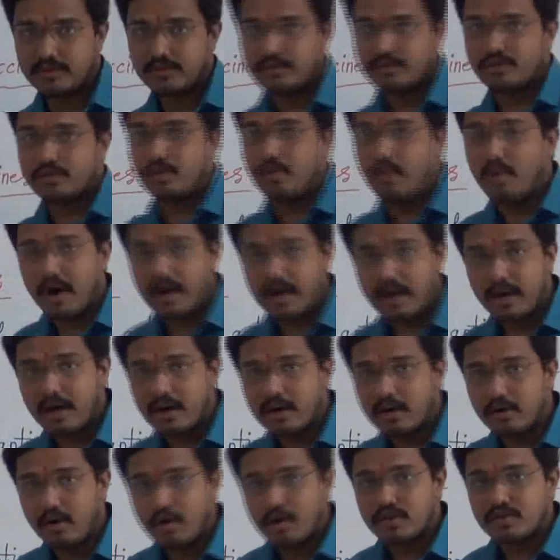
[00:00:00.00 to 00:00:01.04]
So what
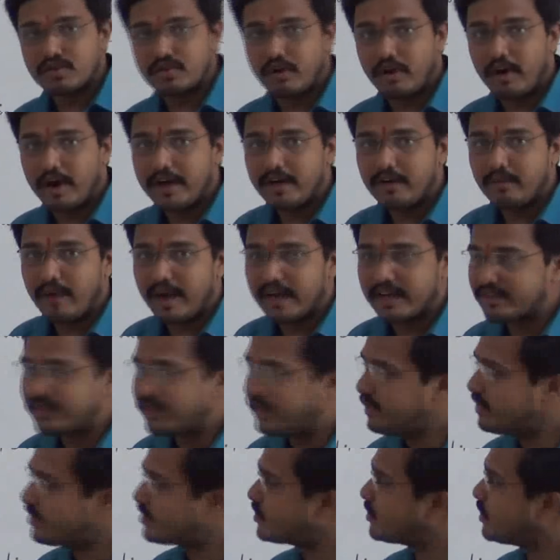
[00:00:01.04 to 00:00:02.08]
are toxoid
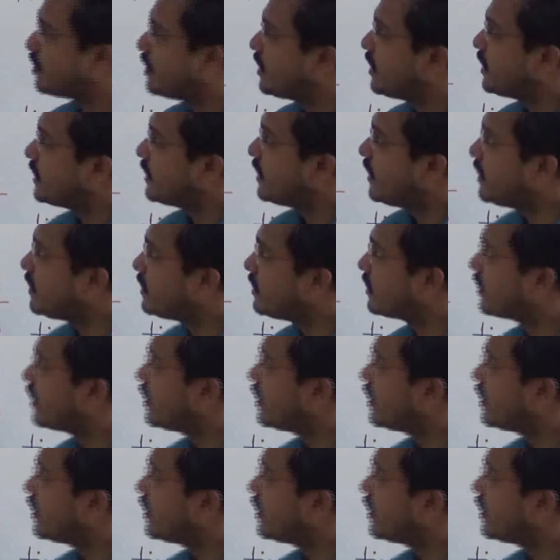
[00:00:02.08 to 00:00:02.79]
vaccines? It